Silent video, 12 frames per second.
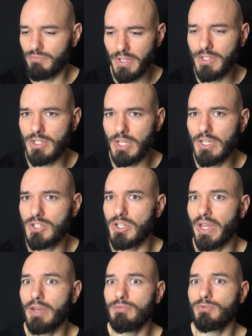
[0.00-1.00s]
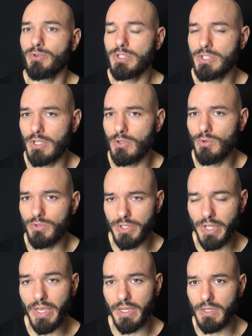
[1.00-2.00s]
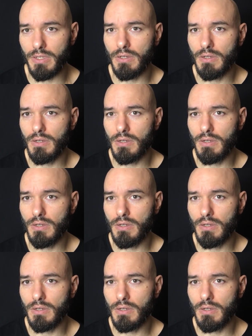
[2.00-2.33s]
vegetation every single day.